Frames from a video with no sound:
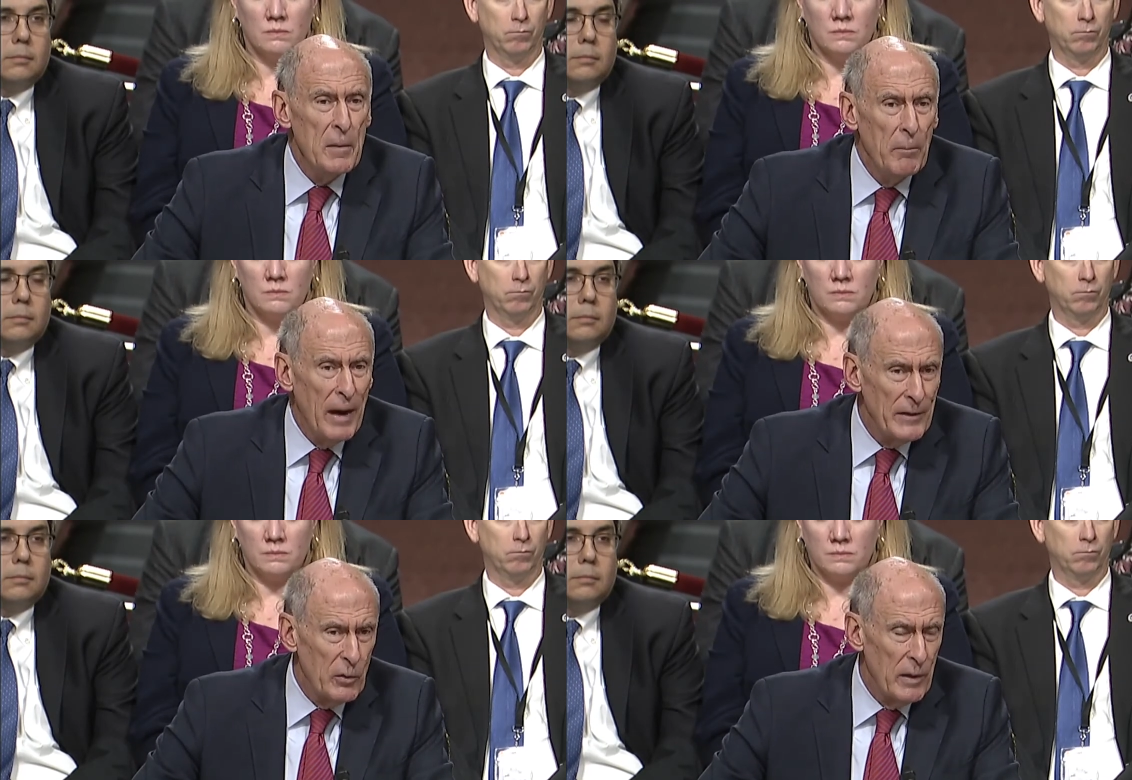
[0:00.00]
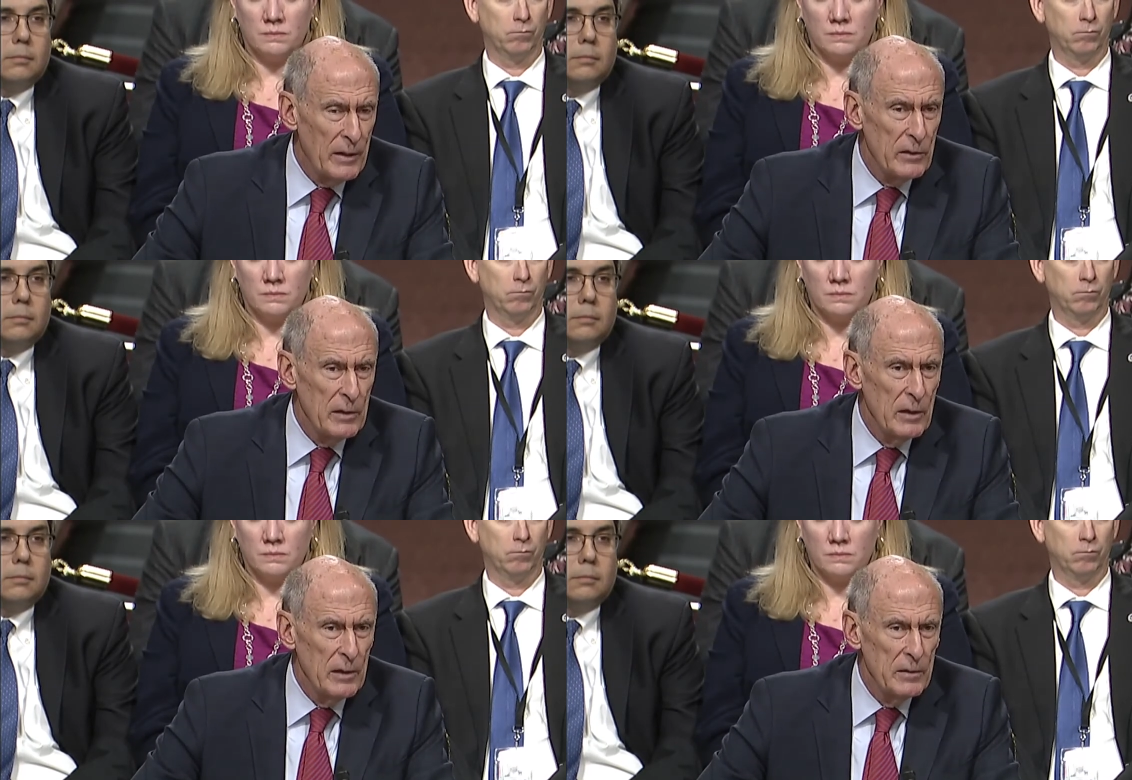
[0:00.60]
Speaker 1: My
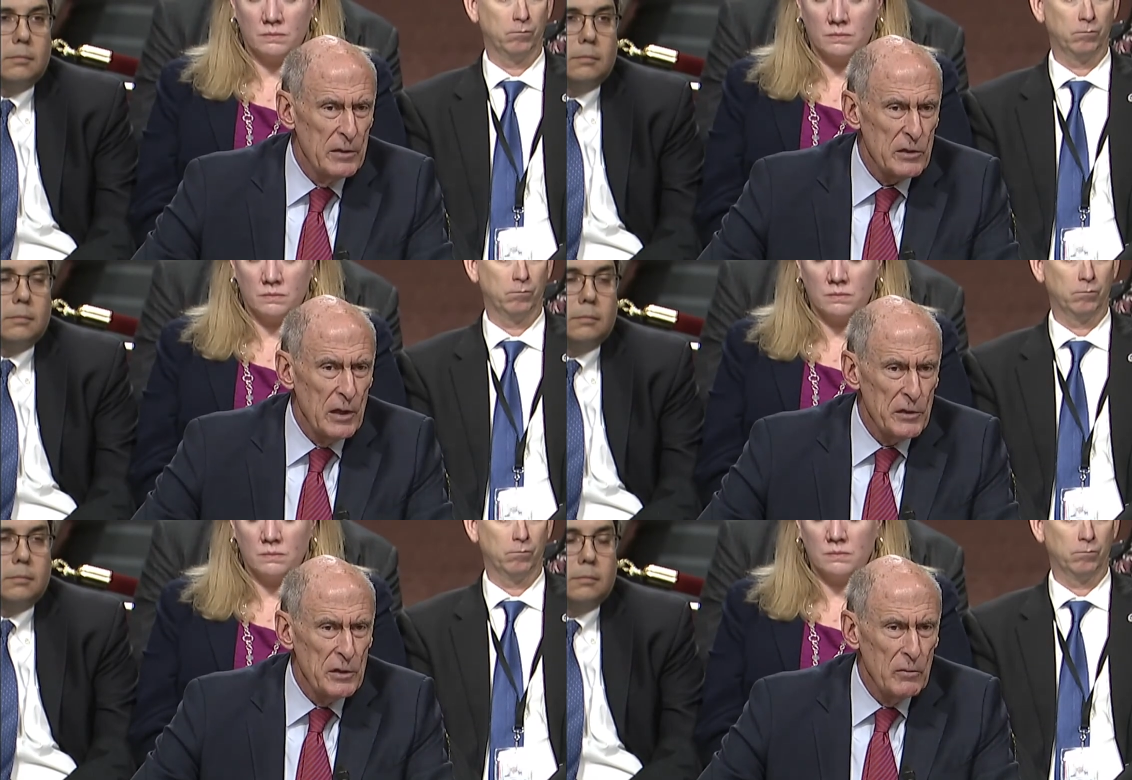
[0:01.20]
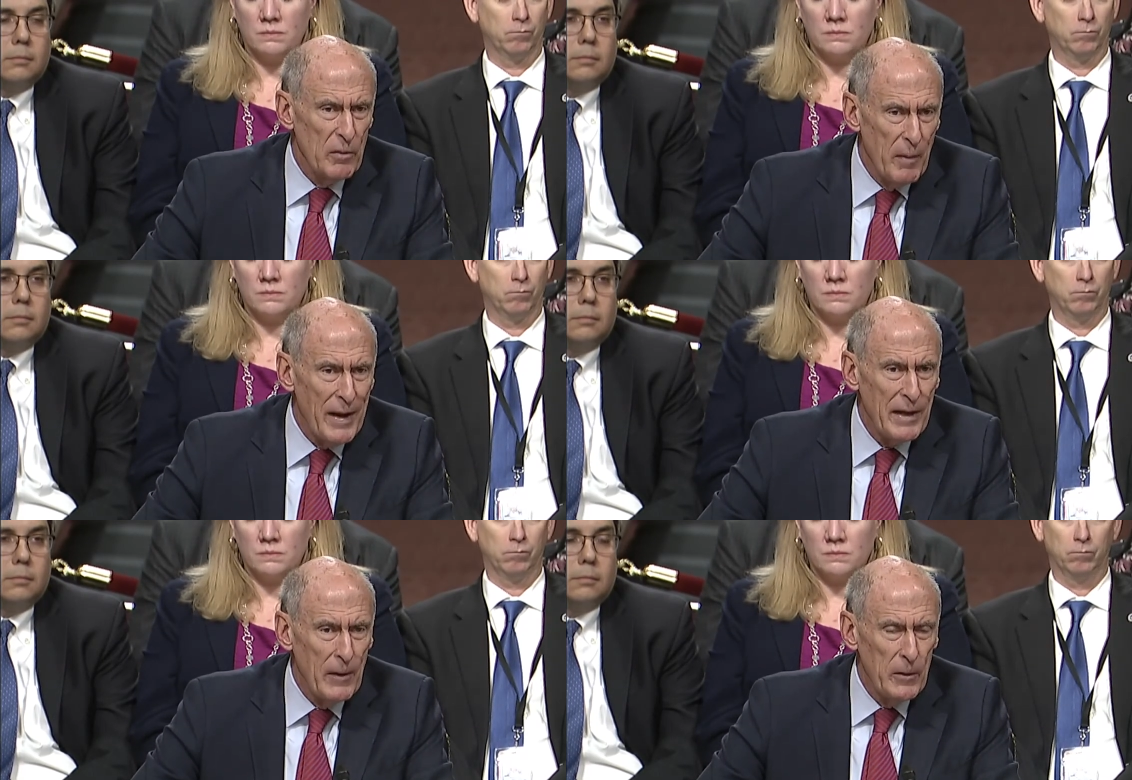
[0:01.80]
direct uh, discussion with
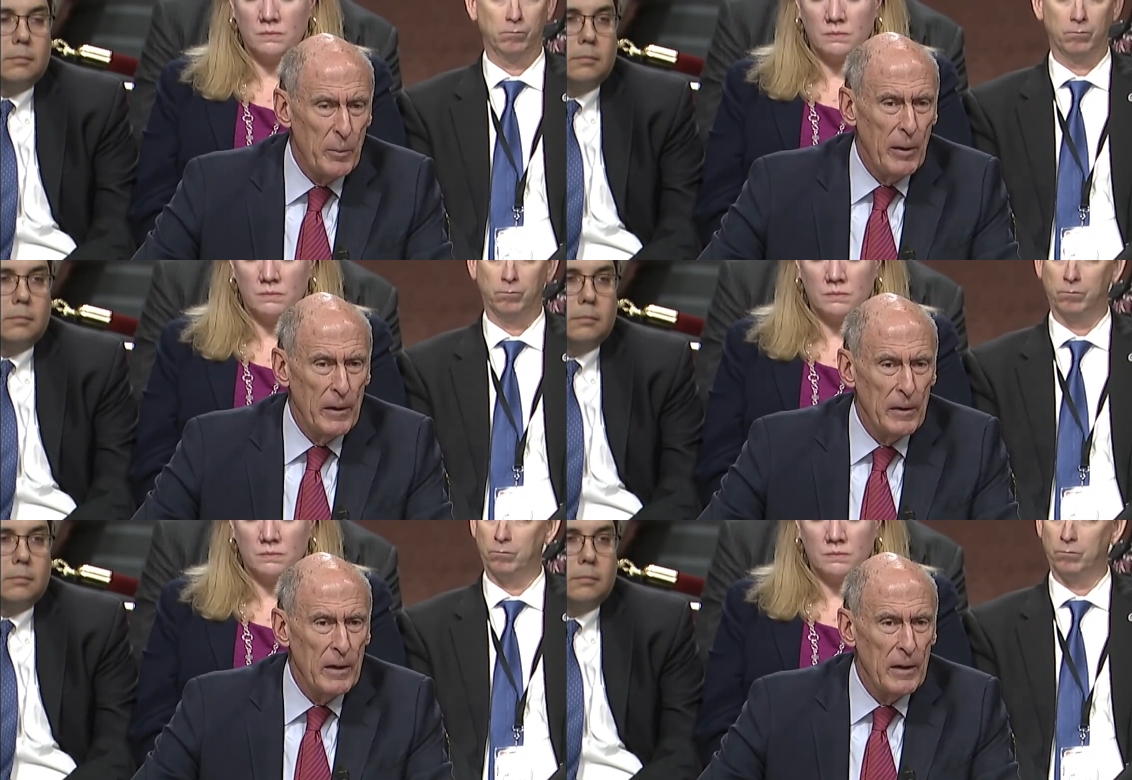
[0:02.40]
my counterpart,